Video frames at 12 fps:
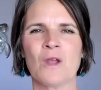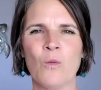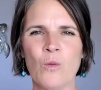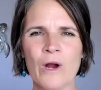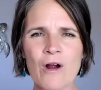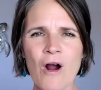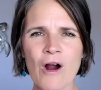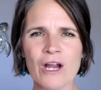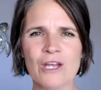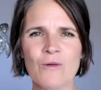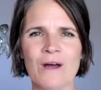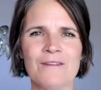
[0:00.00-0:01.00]
Where are
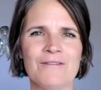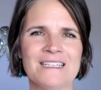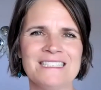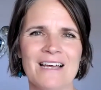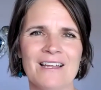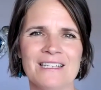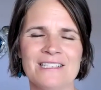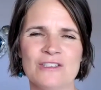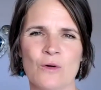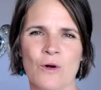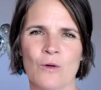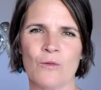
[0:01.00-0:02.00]
you on the vitality
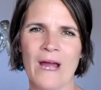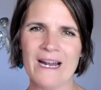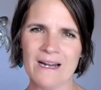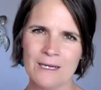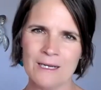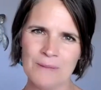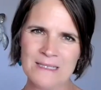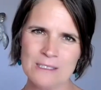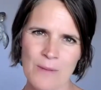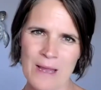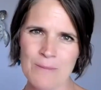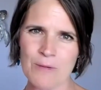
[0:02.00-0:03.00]
score? Write it on a piece
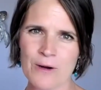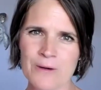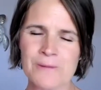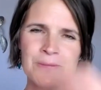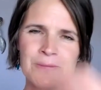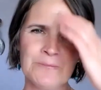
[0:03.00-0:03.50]
of paper.